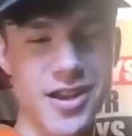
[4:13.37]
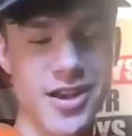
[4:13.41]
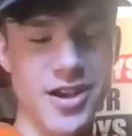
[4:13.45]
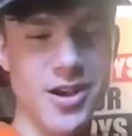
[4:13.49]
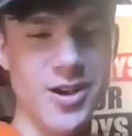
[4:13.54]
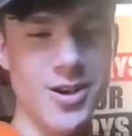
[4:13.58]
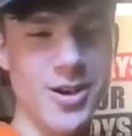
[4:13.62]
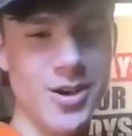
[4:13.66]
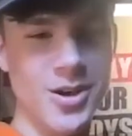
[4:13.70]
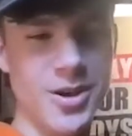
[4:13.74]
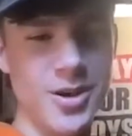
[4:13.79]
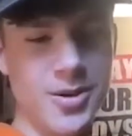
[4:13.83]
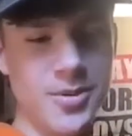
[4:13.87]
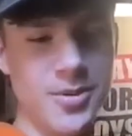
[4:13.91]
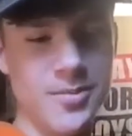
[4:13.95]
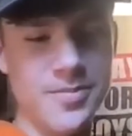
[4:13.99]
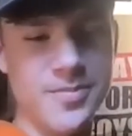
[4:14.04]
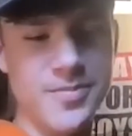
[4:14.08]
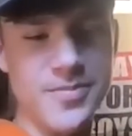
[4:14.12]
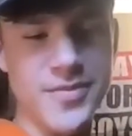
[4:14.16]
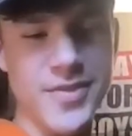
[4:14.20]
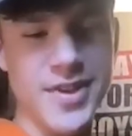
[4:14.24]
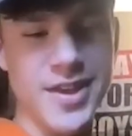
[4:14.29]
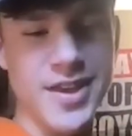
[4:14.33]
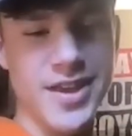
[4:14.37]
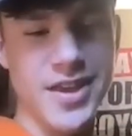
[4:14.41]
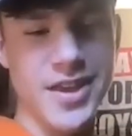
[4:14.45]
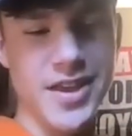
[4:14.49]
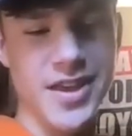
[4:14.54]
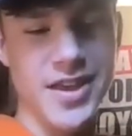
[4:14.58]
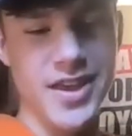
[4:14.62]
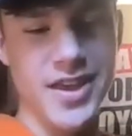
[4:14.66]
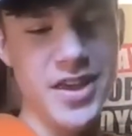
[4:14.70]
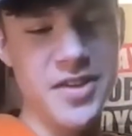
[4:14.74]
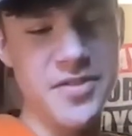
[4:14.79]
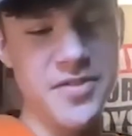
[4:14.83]
And
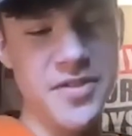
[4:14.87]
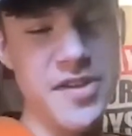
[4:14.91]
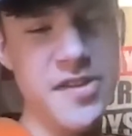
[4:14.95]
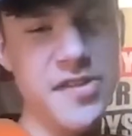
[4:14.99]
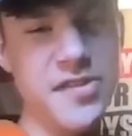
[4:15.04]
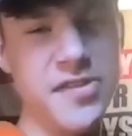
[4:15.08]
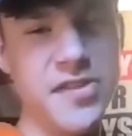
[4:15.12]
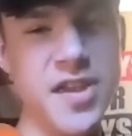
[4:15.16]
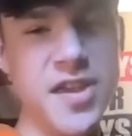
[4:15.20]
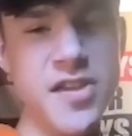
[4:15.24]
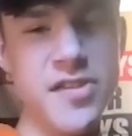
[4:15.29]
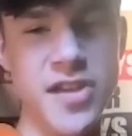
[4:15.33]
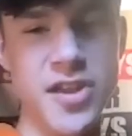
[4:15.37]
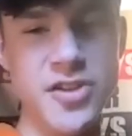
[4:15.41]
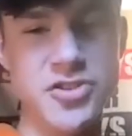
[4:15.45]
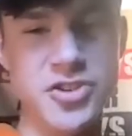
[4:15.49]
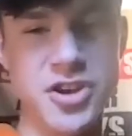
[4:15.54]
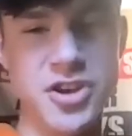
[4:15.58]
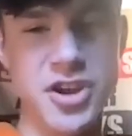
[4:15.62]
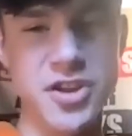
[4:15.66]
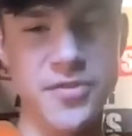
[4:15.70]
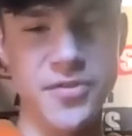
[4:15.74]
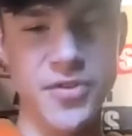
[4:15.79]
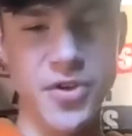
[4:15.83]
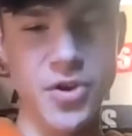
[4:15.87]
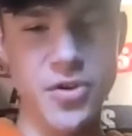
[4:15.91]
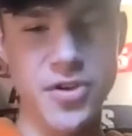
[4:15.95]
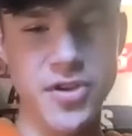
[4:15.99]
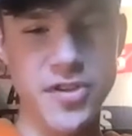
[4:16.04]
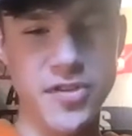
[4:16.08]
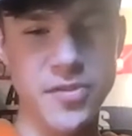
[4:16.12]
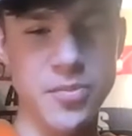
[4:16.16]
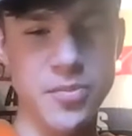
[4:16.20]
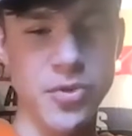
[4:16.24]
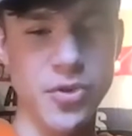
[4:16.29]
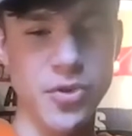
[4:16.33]
these days I try to
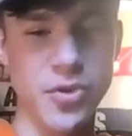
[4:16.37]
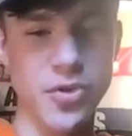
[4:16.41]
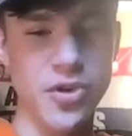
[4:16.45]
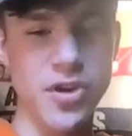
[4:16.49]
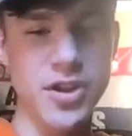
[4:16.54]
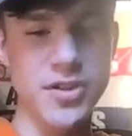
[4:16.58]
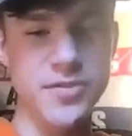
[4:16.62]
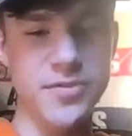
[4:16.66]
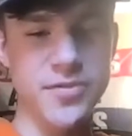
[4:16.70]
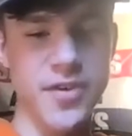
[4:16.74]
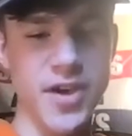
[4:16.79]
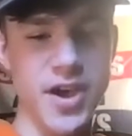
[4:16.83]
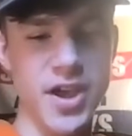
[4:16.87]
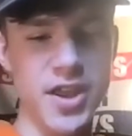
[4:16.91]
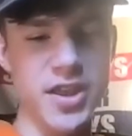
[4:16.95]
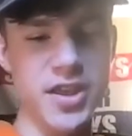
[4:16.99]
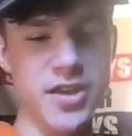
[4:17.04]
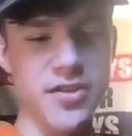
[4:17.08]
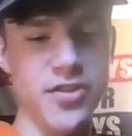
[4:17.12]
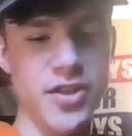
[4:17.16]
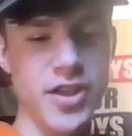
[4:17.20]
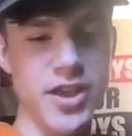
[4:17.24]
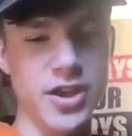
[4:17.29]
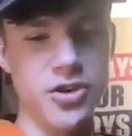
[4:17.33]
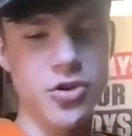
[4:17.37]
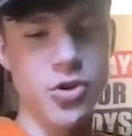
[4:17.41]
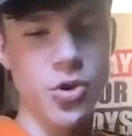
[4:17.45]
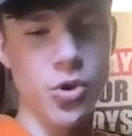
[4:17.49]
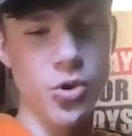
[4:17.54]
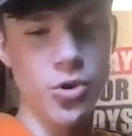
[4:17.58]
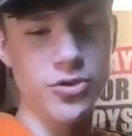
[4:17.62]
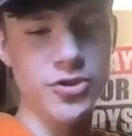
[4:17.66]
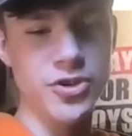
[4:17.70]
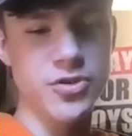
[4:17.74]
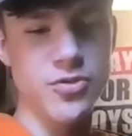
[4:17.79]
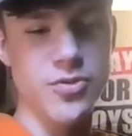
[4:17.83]
focus more on finding like
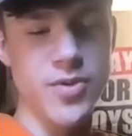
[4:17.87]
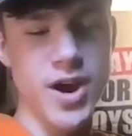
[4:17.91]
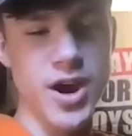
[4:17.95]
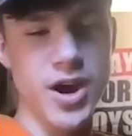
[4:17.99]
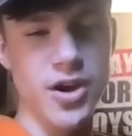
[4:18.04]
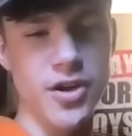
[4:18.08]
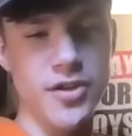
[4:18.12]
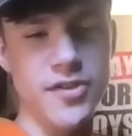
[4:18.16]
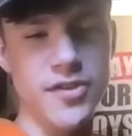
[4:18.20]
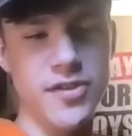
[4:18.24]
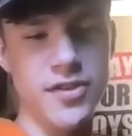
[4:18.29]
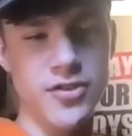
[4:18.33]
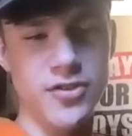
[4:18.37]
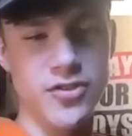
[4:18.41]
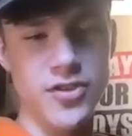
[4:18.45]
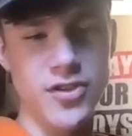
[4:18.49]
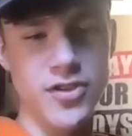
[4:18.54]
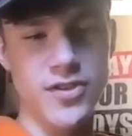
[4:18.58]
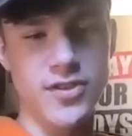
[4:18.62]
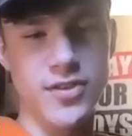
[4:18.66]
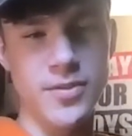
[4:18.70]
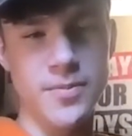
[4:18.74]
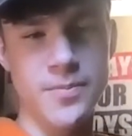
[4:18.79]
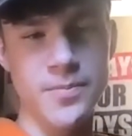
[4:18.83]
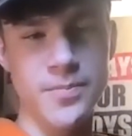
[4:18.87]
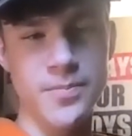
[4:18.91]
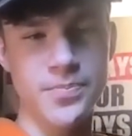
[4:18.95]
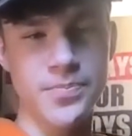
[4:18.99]
golden routes and just